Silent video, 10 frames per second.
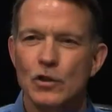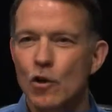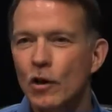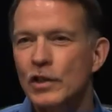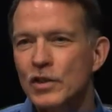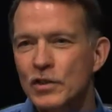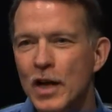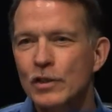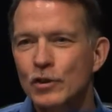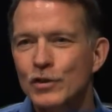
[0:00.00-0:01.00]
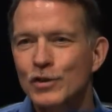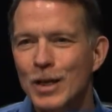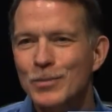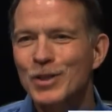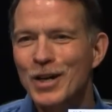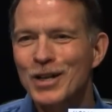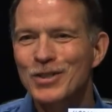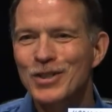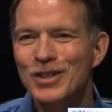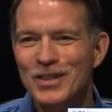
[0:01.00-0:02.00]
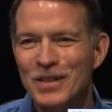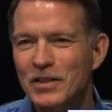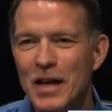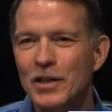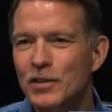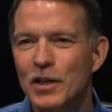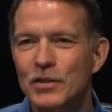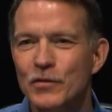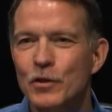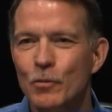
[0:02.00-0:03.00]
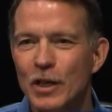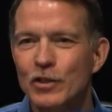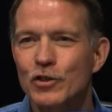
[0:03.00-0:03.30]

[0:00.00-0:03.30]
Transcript: long as it's not just subsidizing tax cuts for right, the rich.